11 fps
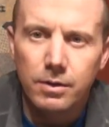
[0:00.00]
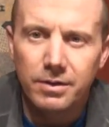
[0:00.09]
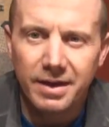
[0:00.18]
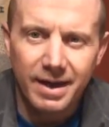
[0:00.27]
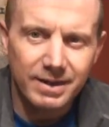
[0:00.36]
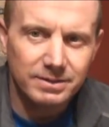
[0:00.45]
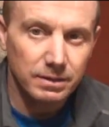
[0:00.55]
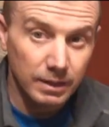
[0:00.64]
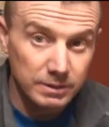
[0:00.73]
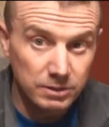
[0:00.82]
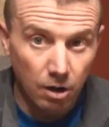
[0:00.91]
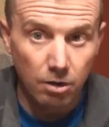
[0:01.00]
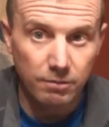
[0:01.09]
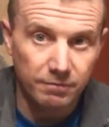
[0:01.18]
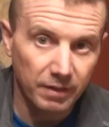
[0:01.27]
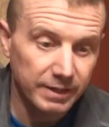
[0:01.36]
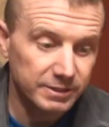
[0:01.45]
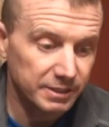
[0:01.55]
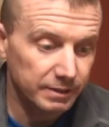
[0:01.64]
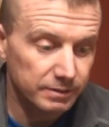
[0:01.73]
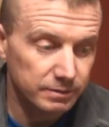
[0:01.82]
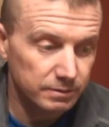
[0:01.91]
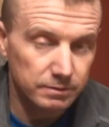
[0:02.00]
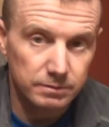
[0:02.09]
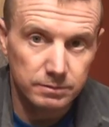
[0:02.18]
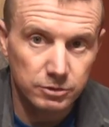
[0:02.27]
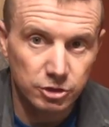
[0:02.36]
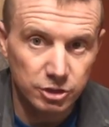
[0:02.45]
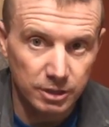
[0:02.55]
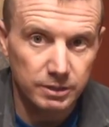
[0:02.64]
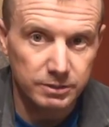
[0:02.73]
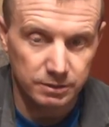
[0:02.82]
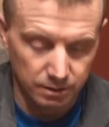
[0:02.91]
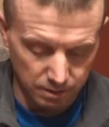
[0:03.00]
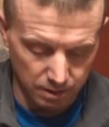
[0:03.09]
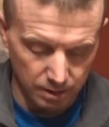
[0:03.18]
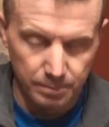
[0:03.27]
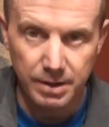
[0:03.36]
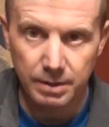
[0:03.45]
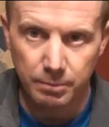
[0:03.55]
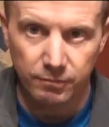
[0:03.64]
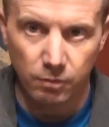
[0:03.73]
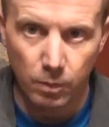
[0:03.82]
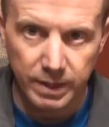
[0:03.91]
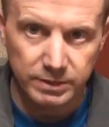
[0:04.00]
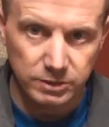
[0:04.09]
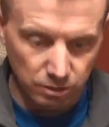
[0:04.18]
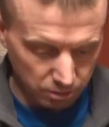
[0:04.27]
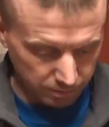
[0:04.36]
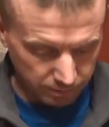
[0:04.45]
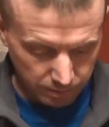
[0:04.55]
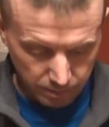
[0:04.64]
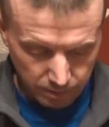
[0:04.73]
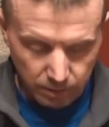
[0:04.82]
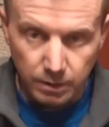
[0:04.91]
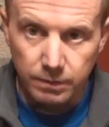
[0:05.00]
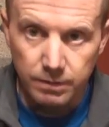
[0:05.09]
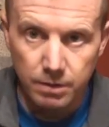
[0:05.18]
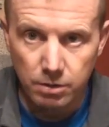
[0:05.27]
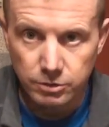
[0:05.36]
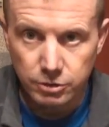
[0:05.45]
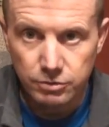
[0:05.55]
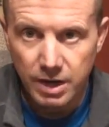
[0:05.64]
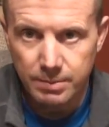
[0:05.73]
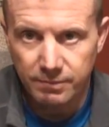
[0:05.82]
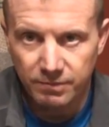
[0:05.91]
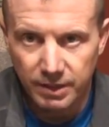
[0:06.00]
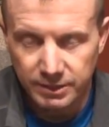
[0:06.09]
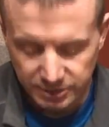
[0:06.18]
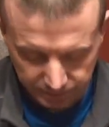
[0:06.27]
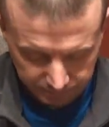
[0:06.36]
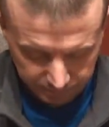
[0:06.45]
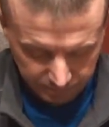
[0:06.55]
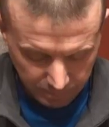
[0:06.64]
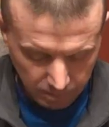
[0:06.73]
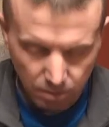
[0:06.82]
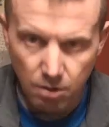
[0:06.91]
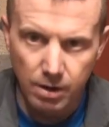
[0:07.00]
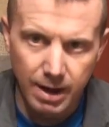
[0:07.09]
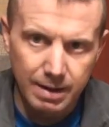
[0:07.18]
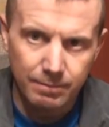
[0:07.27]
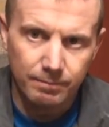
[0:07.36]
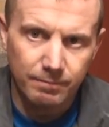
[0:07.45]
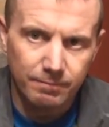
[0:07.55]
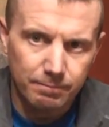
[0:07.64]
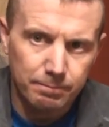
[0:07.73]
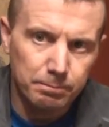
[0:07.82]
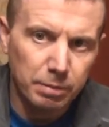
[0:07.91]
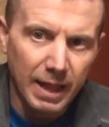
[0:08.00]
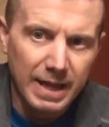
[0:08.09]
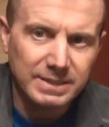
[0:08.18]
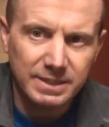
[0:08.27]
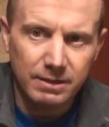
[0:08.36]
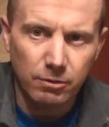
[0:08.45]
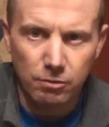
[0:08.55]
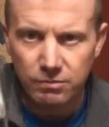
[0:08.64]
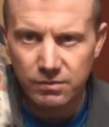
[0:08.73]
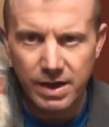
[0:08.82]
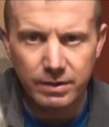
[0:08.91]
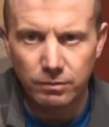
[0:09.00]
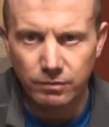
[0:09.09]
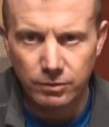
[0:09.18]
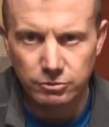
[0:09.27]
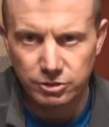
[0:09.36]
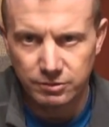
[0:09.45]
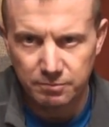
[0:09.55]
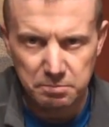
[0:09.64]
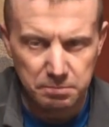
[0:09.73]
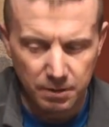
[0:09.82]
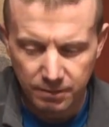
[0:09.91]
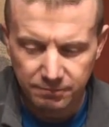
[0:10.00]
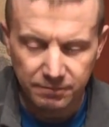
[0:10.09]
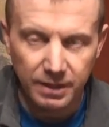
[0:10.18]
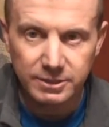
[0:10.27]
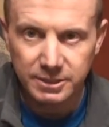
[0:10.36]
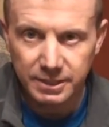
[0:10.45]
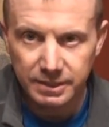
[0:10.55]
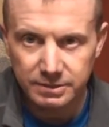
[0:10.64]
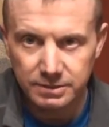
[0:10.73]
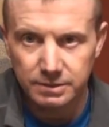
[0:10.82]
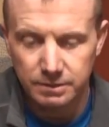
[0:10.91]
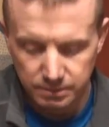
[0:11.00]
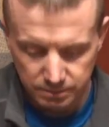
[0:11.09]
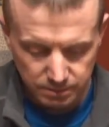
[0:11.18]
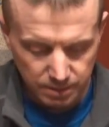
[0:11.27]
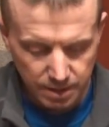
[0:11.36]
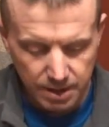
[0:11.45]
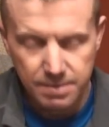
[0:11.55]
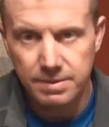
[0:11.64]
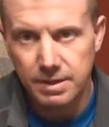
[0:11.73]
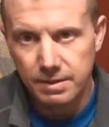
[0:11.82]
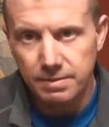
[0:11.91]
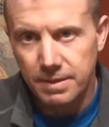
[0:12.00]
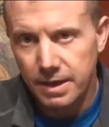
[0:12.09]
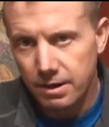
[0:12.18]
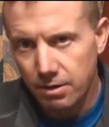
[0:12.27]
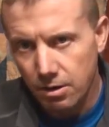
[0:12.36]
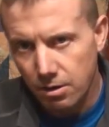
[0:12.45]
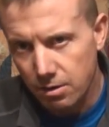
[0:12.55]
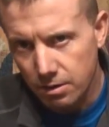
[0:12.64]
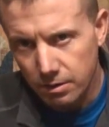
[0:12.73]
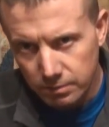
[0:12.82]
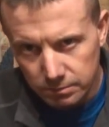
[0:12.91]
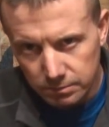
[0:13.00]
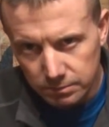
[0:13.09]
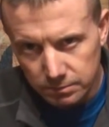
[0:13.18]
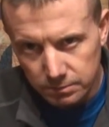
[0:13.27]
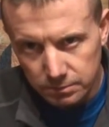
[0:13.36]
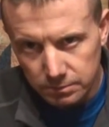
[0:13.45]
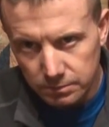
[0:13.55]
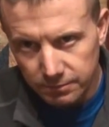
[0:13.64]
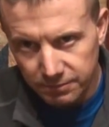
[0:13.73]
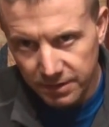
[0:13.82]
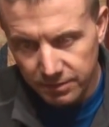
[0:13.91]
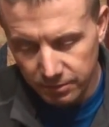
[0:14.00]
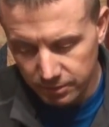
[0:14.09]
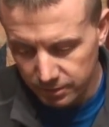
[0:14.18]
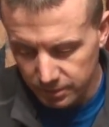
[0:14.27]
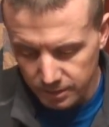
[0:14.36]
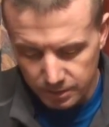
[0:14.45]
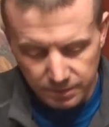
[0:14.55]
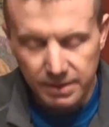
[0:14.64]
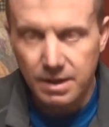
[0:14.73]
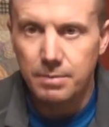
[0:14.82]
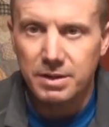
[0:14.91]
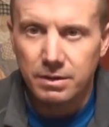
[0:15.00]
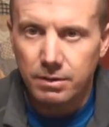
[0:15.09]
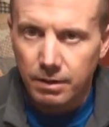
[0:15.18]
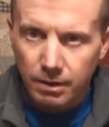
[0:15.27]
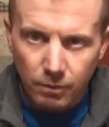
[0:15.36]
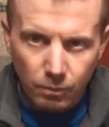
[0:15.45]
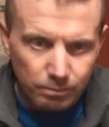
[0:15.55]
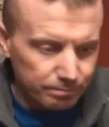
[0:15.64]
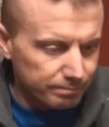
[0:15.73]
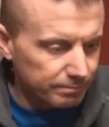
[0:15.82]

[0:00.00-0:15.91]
Okay guys, let's talk fletchings just a minute before we get started. There are two types of fletching. There are a plastic or a vinyl version of fletchings, and then there are feathered. They come in a